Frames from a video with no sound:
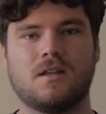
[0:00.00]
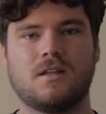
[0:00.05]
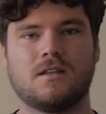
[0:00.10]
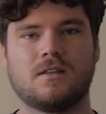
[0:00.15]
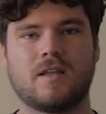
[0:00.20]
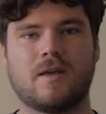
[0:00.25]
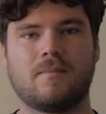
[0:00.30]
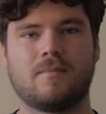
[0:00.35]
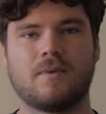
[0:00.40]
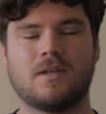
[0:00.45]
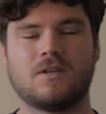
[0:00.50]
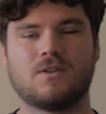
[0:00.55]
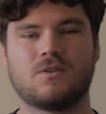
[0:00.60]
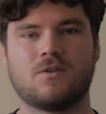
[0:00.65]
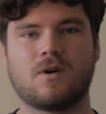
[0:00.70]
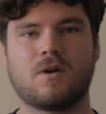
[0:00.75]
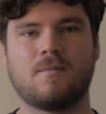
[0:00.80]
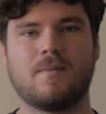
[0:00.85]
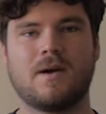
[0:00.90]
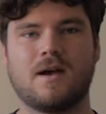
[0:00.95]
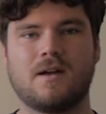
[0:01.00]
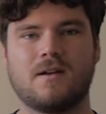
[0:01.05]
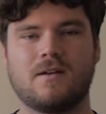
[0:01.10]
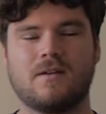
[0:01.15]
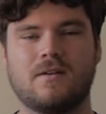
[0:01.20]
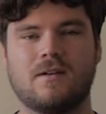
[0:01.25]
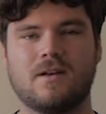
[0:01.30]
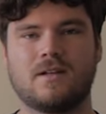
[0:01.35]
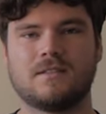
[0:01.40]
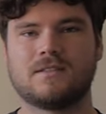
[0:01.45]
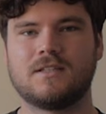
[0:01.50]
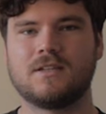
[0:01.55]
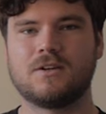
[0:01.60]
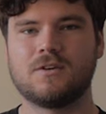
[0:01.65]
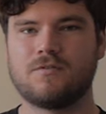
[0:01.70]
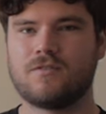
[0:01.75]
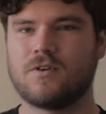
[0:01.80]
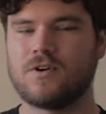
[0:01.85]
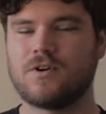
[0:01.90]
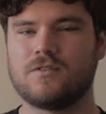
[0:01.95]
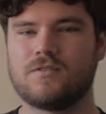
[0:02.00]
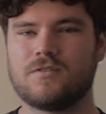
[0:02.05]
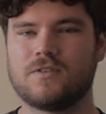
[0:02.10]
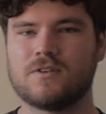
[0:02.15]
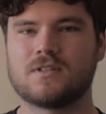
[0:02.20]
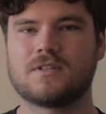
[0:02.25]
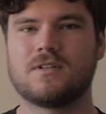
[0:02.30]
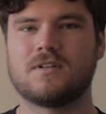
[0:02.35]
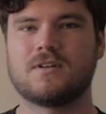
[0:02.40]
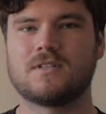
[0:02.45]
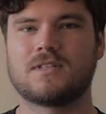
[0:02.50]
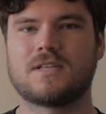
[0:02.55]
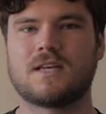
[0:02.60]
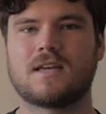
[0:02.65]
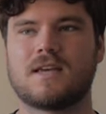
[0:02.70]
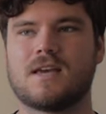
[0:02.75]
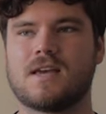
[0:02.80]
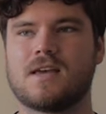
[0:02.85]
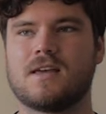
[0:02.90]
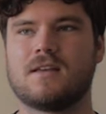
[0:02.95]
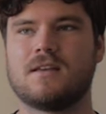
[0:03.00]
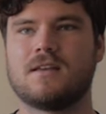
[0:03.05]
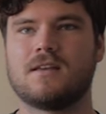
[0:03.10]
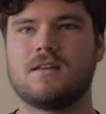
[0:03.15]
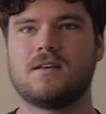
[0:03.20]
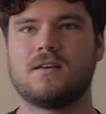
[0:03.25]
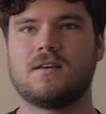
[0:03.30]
Let Me Talk About a Single Photo for As Long as I Can.